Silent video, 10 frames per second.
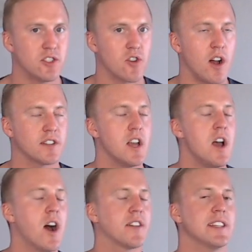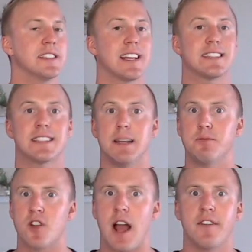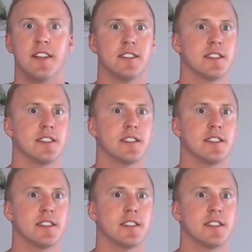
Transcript: drugs are things like sleep driving,